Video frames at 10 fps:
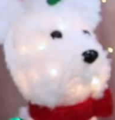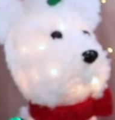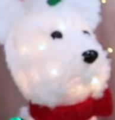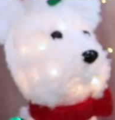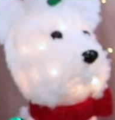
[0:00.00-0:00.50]

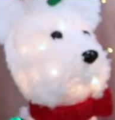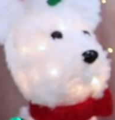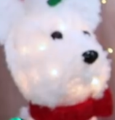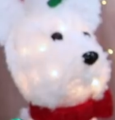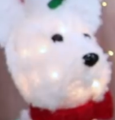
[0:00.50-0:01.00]

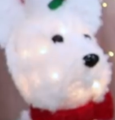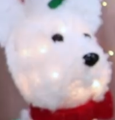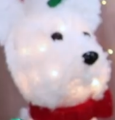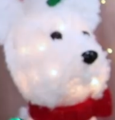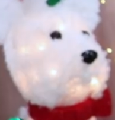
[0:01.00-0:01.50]

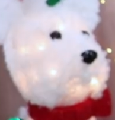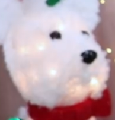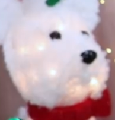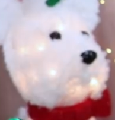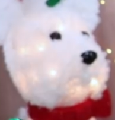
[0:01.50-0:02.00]

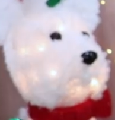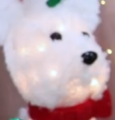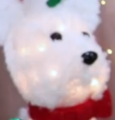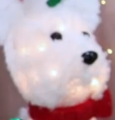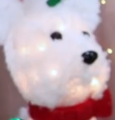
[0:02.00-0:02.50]

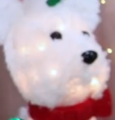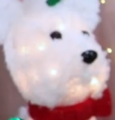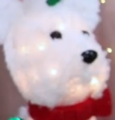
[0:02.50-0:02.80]
(silent)